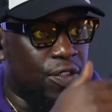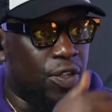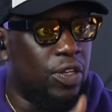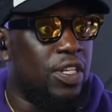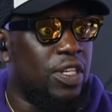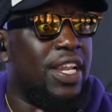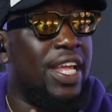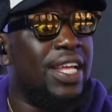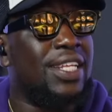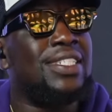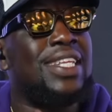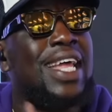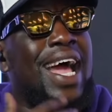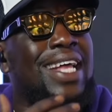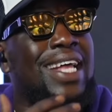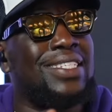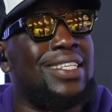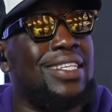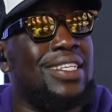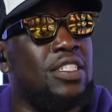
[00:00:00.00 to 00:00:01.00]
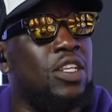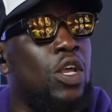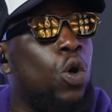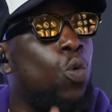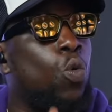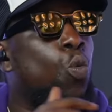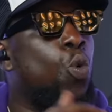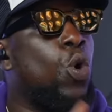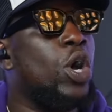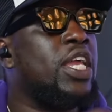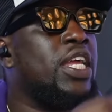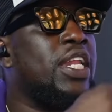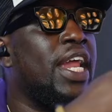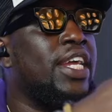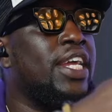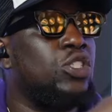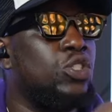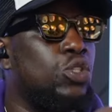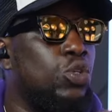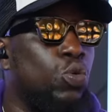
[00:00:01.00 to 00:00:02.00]
the next task is, what can I
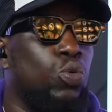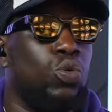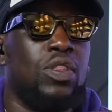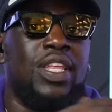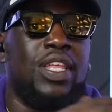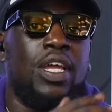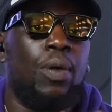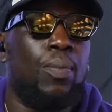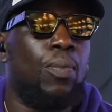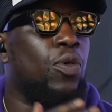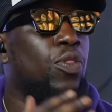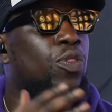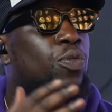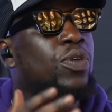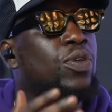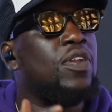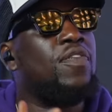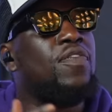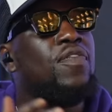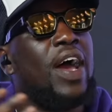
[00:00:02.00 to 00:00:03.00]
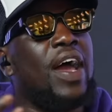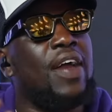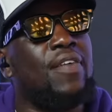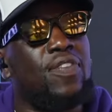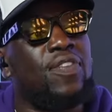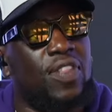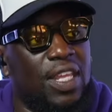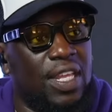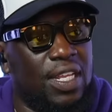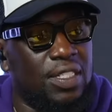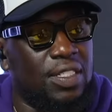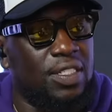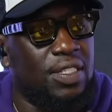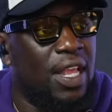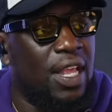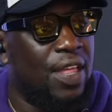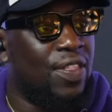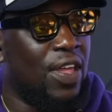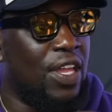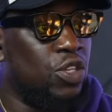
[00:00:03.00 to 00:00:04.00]
do? Think about 3 to 5 things
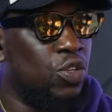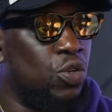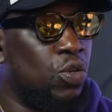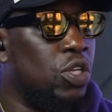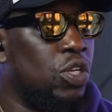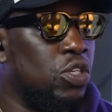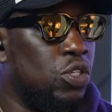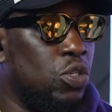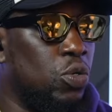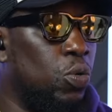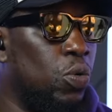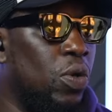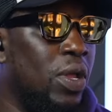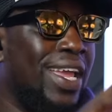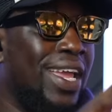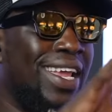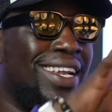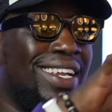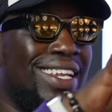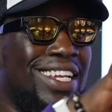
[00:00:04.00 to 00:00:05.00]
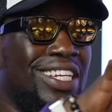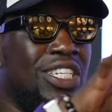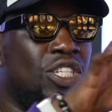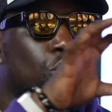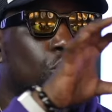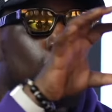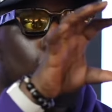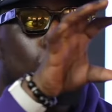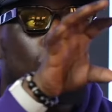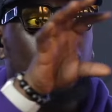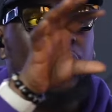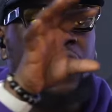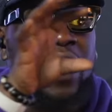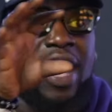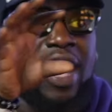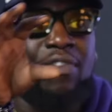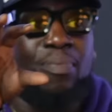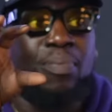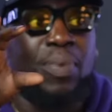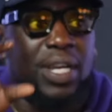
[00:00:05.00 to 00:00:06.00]
that you can do in each of those
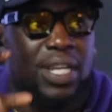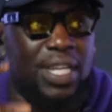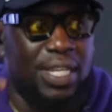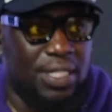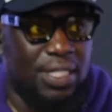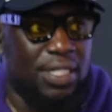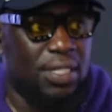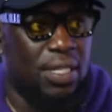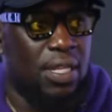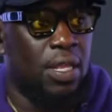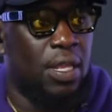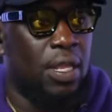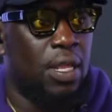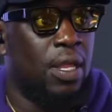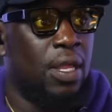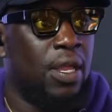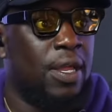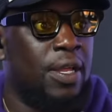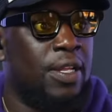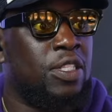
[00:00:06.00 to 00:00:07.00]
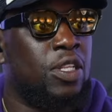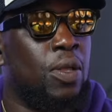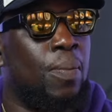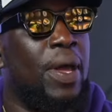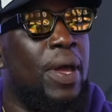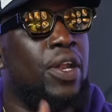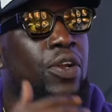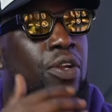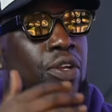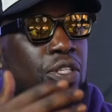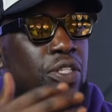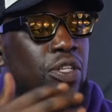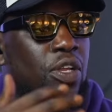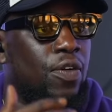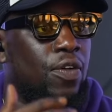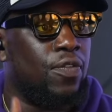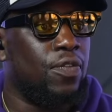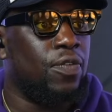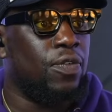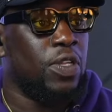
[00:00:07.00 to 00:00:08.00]
5 buckets to better yourself.
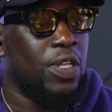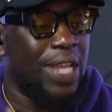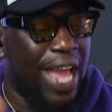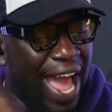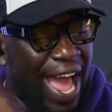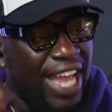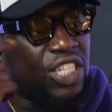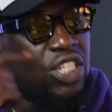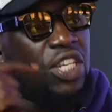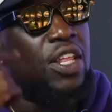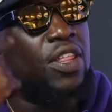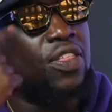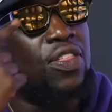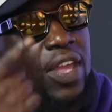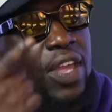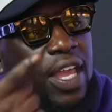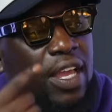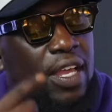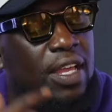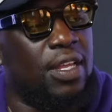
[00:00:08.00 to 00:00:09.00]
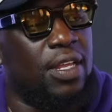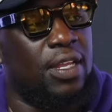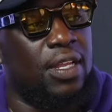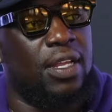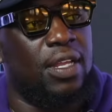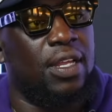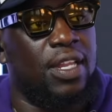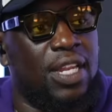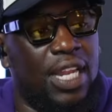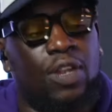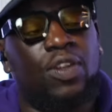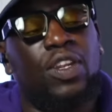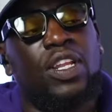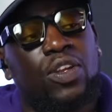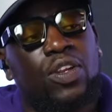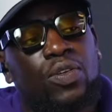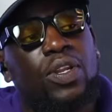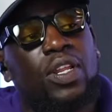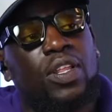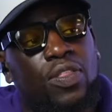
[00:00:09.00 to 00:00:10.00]
Actually think, like
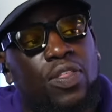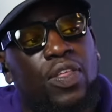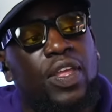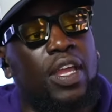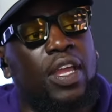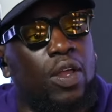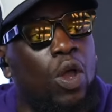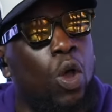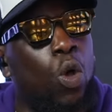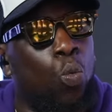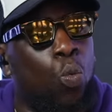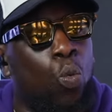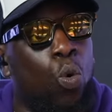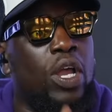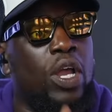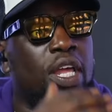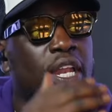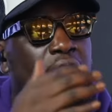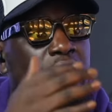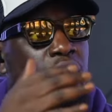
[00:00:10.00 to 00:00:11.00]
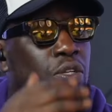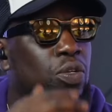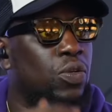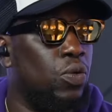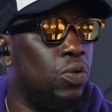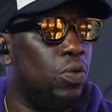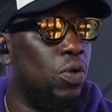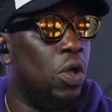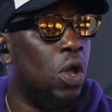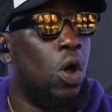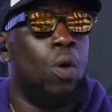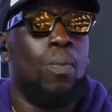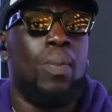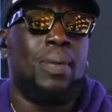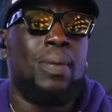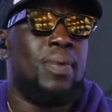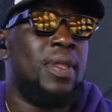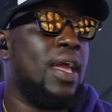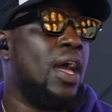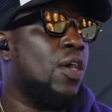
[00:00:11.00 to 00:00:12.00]
literally think, what can I do?
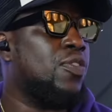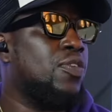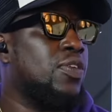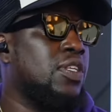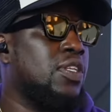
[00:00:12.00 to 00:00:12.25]
Maybe health is a